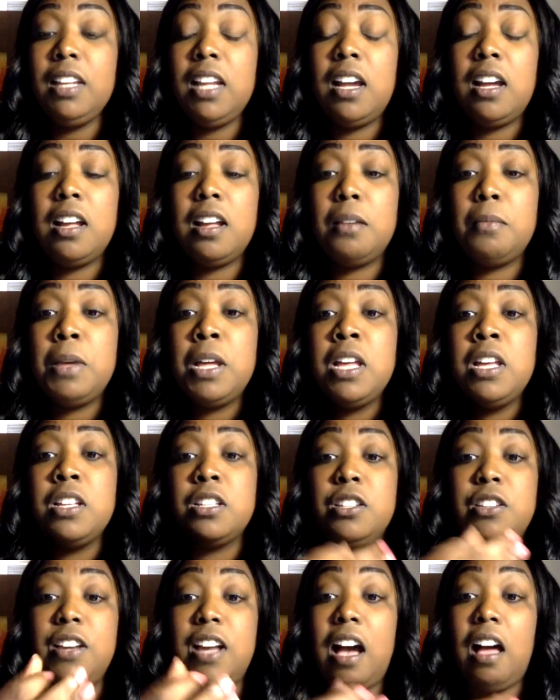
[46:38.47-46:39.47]
So
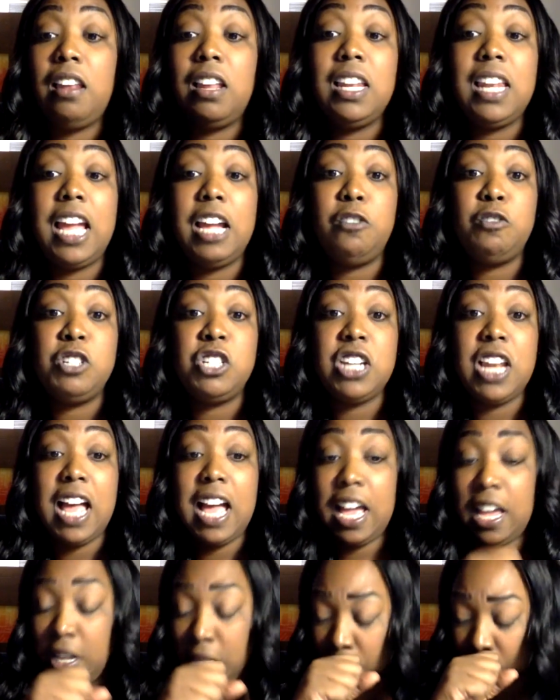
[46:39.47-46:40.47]
you call a language
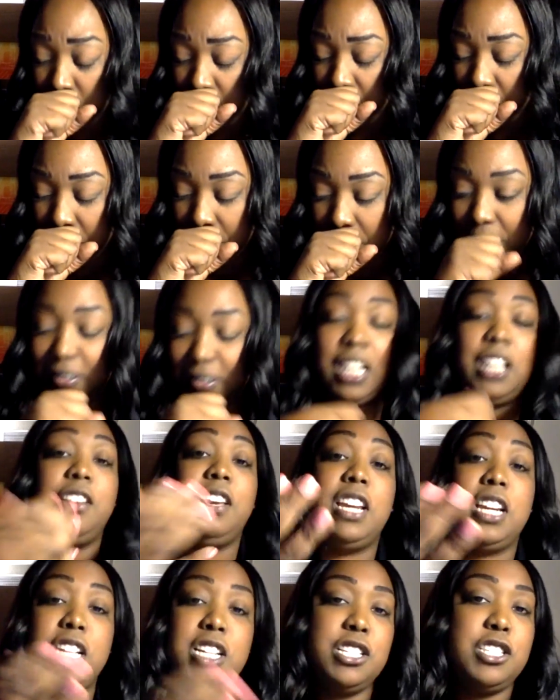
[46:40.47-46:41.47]
line and you
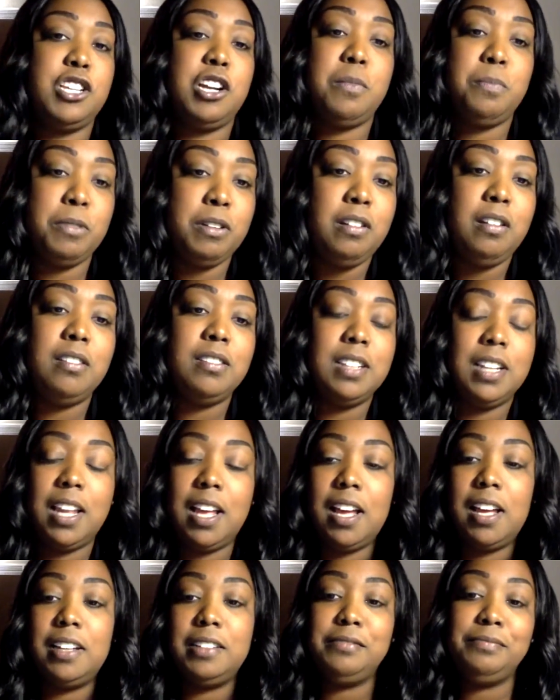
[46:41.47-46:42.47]
get an interpreter on the
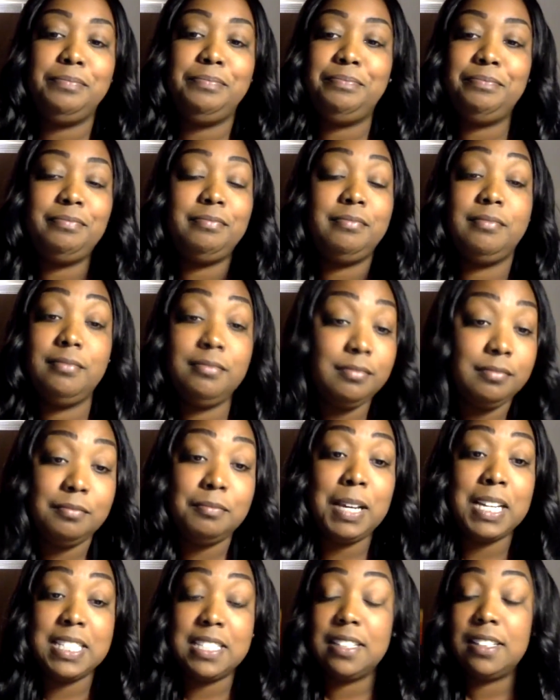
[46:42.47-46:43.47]
line,
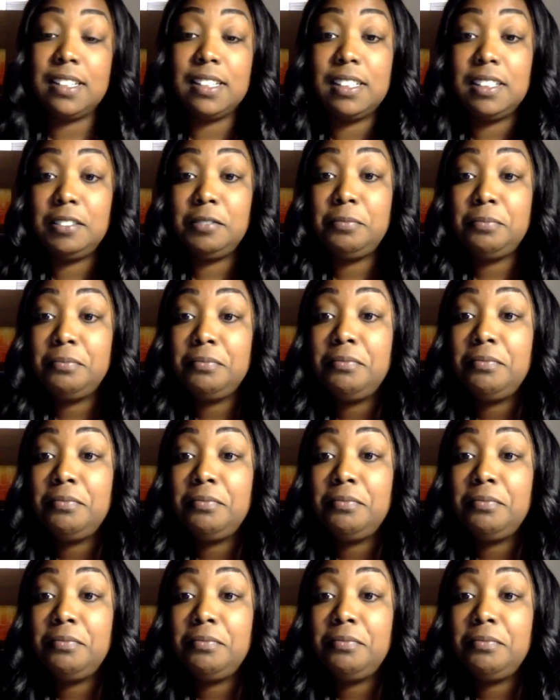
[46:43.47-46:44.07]
basically.